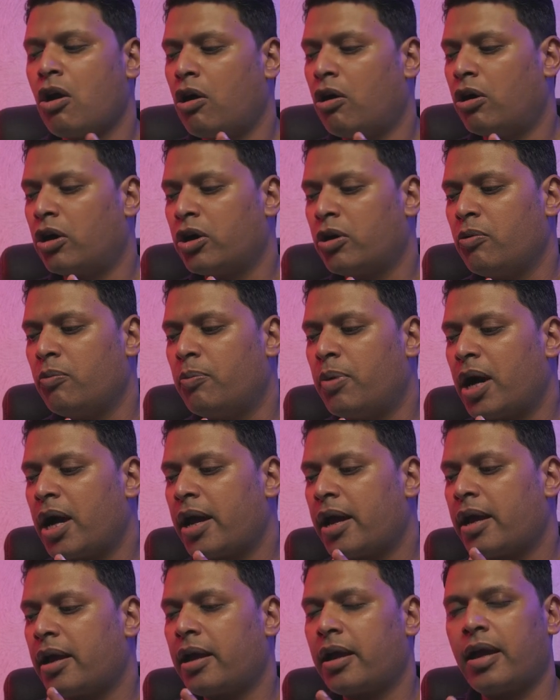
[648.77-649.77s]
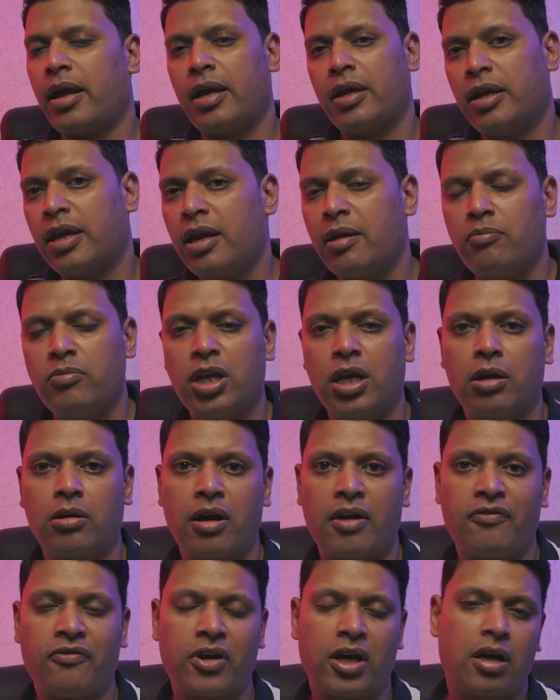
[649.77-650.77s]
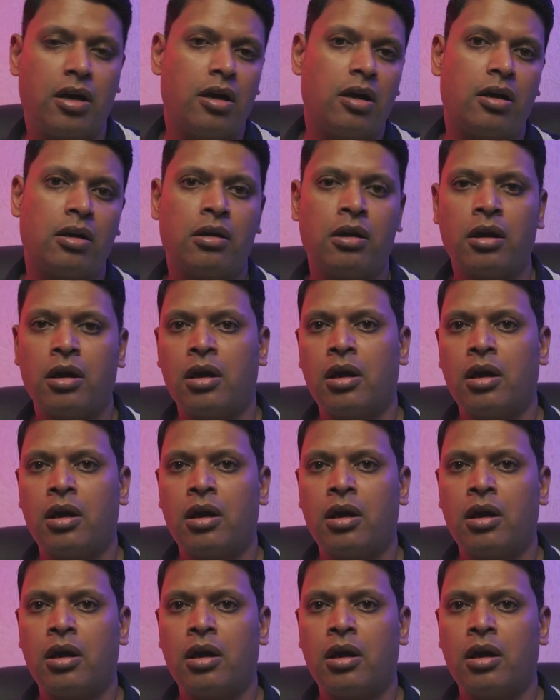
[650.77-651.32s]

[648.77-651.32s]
or you buy an AMD graphic card.